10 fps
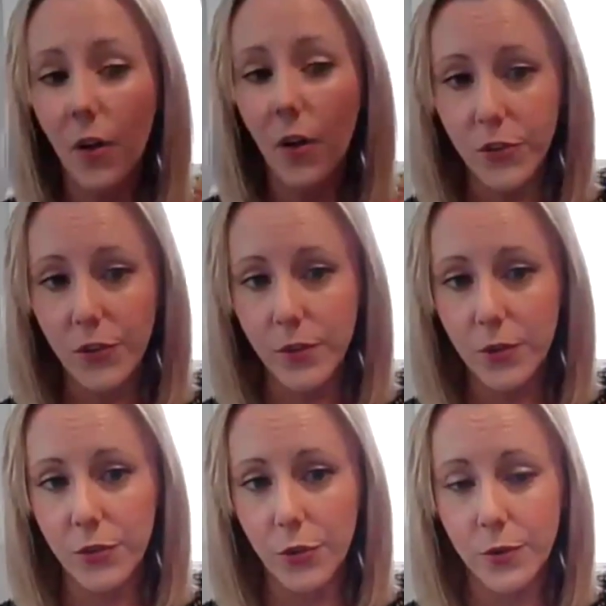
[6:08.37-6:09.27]
Also
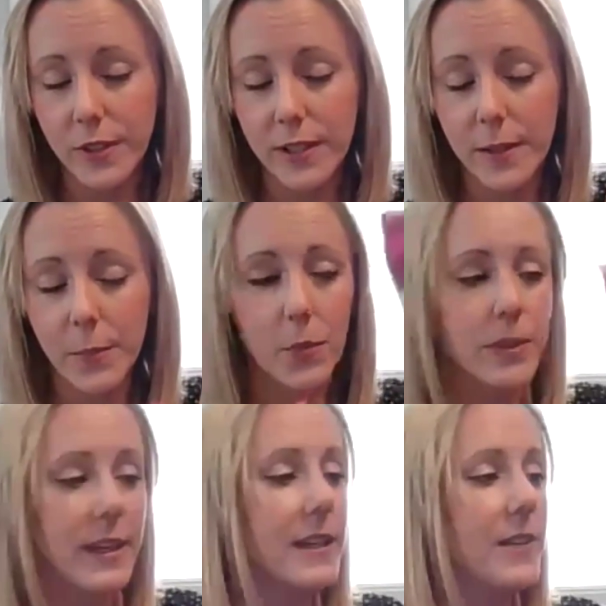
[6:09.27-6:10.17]
low sodium,
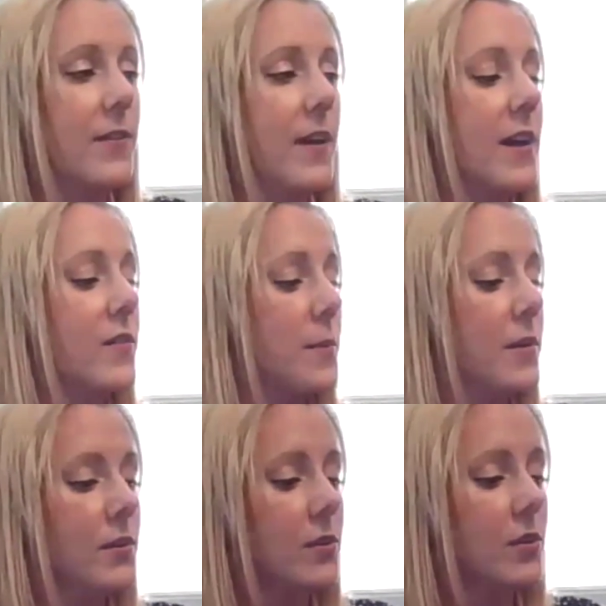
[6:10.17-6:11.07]
only 85
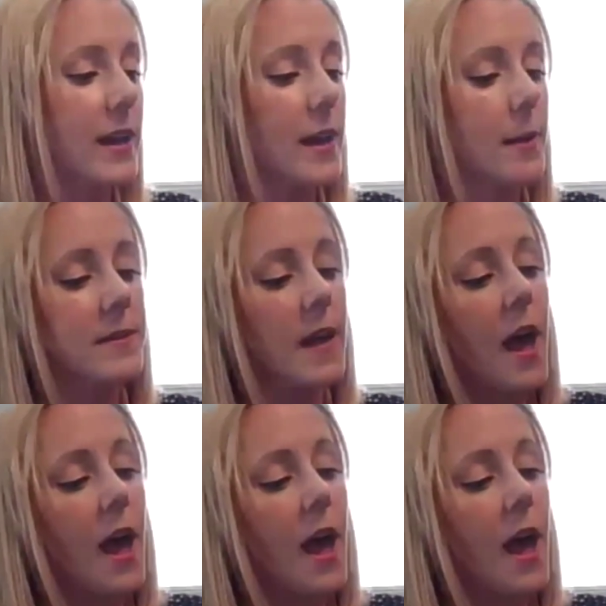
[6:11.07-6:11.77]
milligrams,